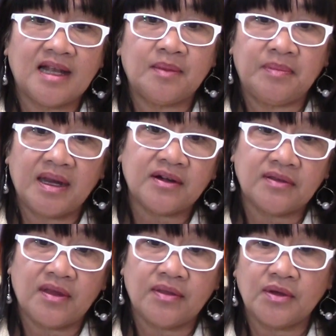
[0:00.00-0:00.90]
not
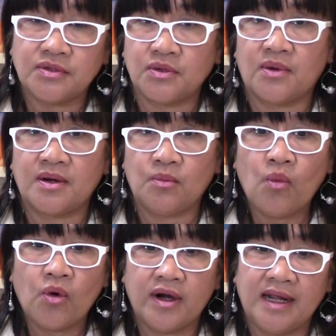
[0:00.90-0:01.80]
better than those who are
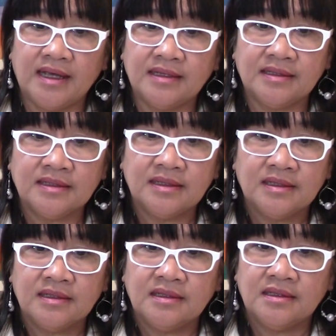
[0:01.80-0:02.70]
mourning.
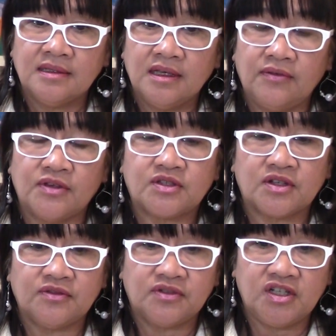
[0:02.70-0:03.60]
If you
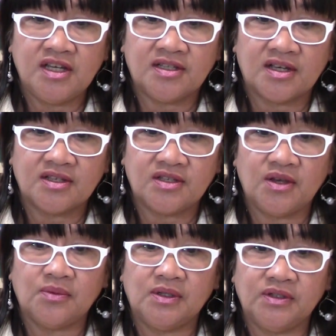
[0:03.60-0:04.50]
serve Jesus,
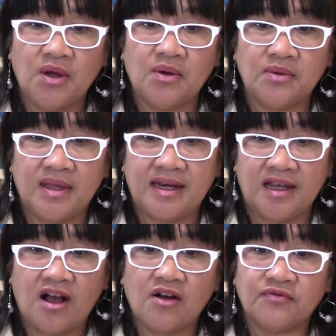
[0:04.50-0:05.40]
you will know that he
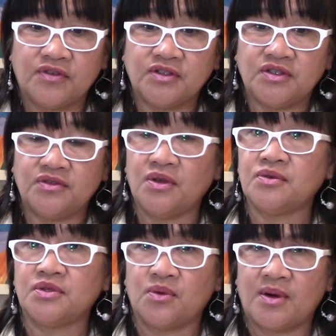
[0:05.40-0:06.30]
comforts
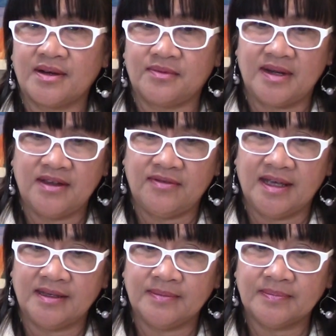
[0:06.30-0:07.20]
those who are
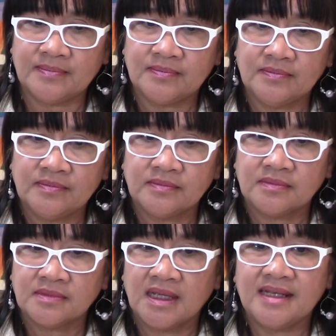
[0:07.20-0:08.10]
grieving.
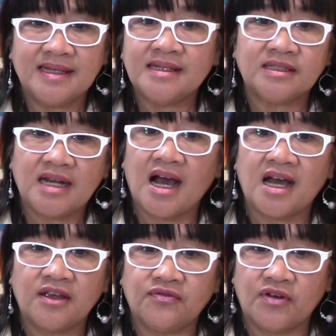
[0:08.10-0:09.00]
He didn't
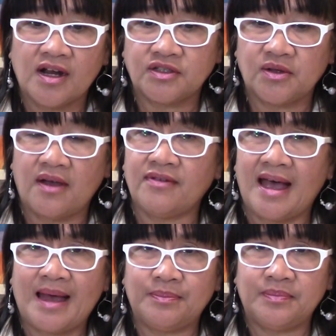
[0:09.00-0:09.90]
die for us to have, a
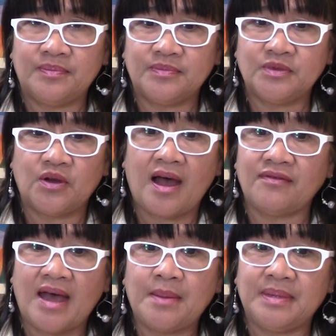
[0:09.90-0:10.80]
hap- to
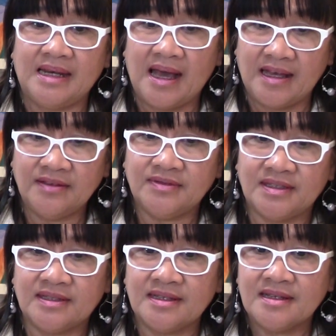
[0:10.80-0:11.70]
have happy
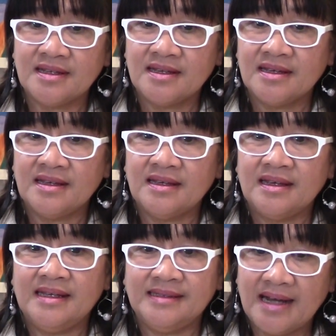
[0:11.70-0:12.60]
lives.
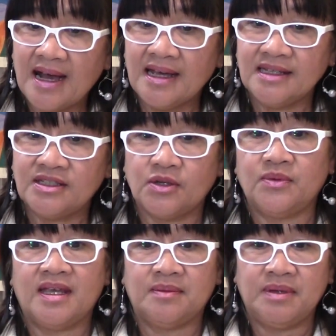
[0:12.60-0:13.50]
He died so
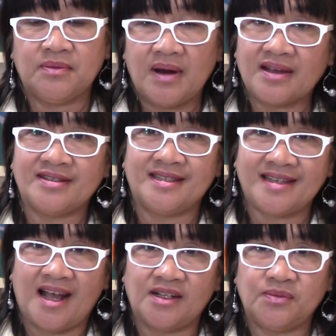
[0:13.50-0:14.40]
we can be
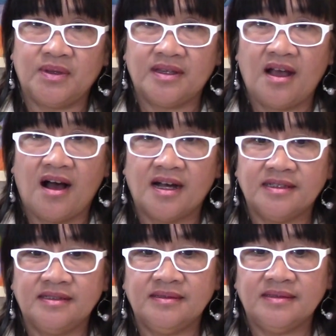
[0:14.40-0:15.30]
reconciled with God.